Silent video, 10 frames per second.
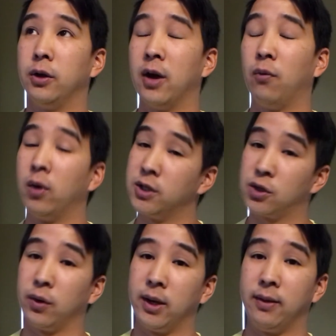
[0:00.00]
have one
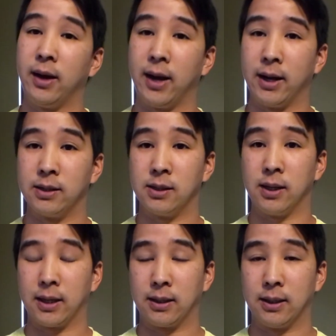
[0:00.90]
screen that has,
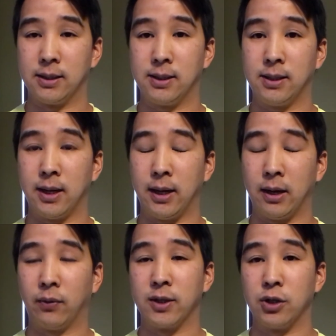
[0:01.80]
like, let's say,
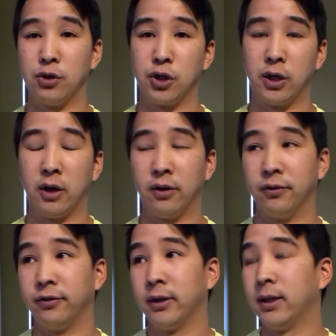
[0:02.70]
a resolution
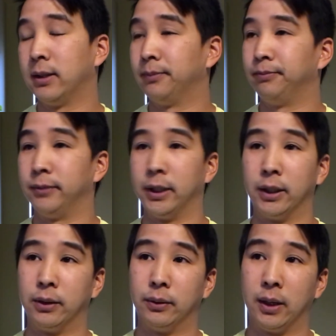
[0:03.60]
of
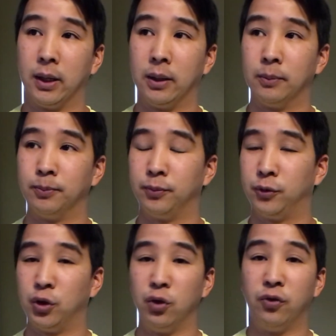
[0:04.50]

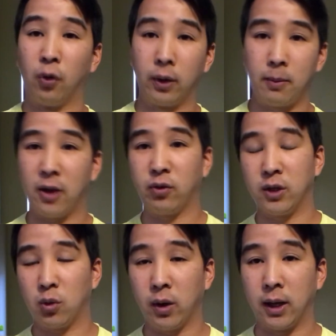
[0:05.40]
240 by
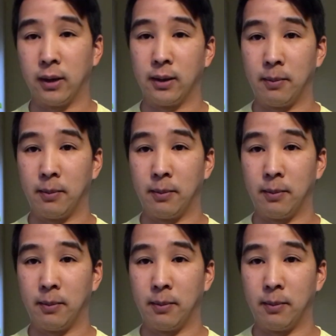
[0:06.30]
320.